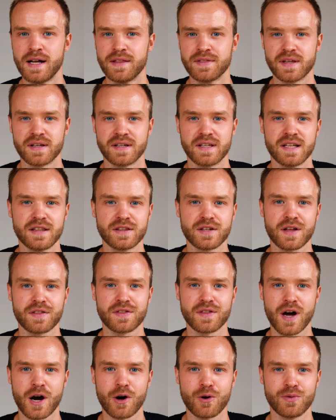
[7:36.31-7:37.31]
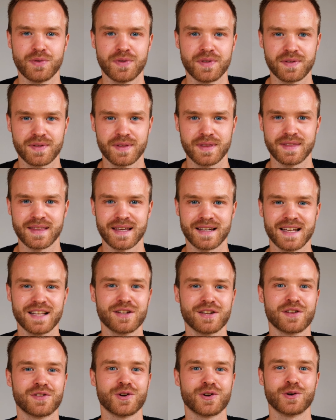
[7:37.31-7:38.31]
They did not know
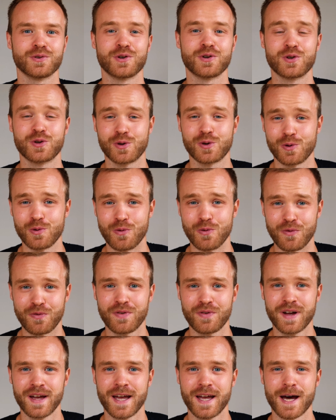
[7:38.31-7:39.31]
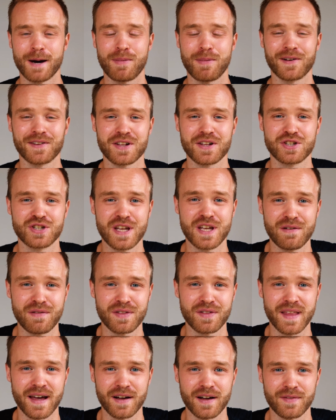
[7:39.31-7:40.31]
the truth about
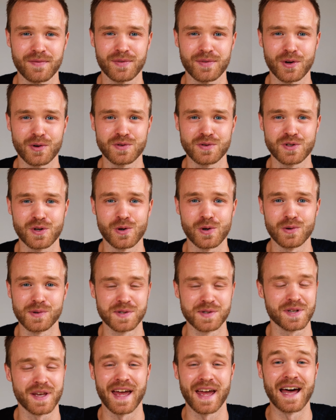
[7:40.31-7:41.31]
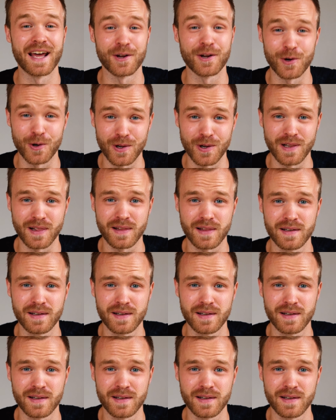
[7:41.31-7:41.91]
achieving those goals at all.